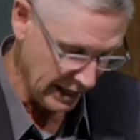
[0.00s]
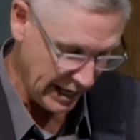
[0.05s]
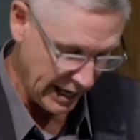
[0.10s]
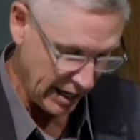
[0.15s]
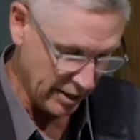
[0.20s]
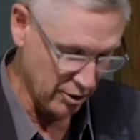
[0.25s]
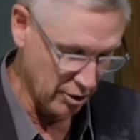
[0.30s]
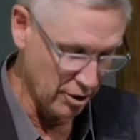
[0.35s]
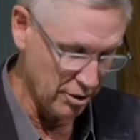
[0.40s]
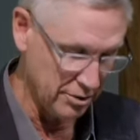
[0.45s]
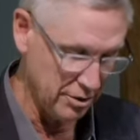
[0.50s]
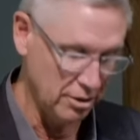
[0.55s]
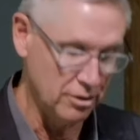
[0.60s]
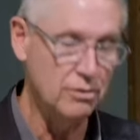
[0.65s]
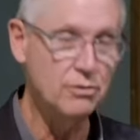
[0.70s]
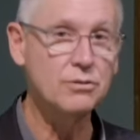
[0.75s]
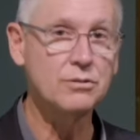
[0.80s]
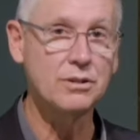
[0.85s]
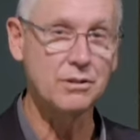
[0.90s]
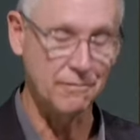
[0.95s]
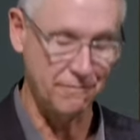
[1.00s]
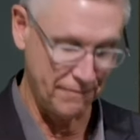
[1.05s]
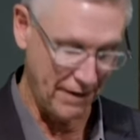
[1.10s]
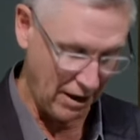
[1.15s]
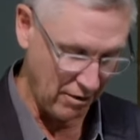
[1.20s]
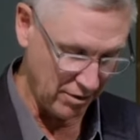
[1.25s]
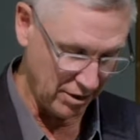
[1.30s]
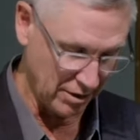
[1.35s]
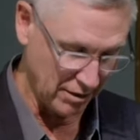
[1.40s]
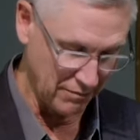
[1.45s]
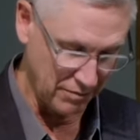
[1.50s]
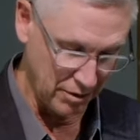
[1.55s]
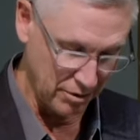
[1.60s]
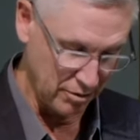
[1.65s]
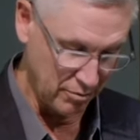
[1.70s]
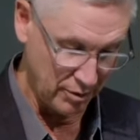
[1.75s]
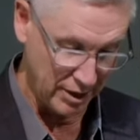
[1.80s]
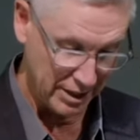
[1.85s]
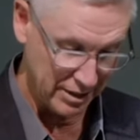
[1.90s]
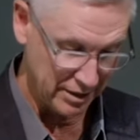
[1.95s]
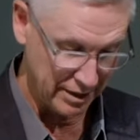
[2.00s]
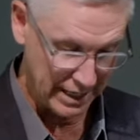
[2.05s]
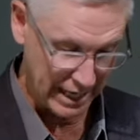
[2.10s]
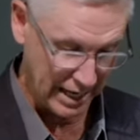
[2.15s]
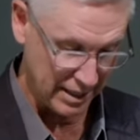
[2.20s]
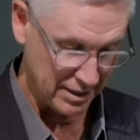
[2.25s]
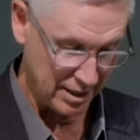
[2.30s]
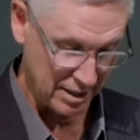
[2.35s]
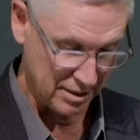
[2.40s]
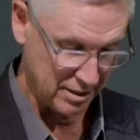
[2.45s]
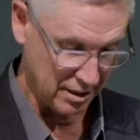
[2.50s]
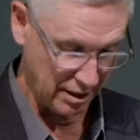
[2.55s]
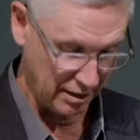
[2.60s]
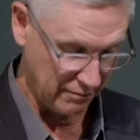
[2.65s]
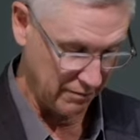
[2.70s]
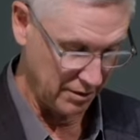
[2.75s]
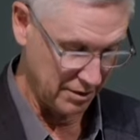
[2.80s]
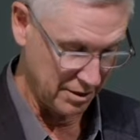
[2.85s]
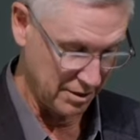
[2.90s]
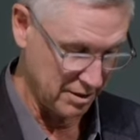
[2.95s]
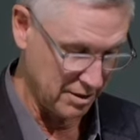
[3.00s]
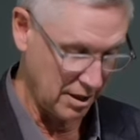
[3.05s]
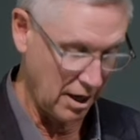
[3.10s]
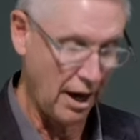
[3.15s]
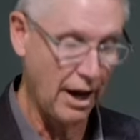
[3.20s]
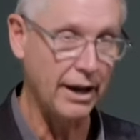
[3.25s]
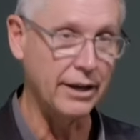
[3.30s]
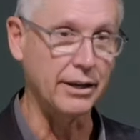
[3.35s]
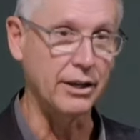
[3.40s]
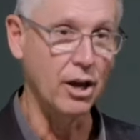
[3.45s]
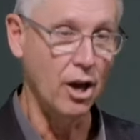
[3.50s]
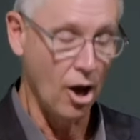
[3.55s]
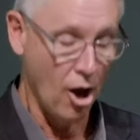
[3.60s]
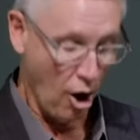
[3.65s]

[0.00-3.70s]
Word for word: and heard the news of the founding of the New England Anti Slavery Society.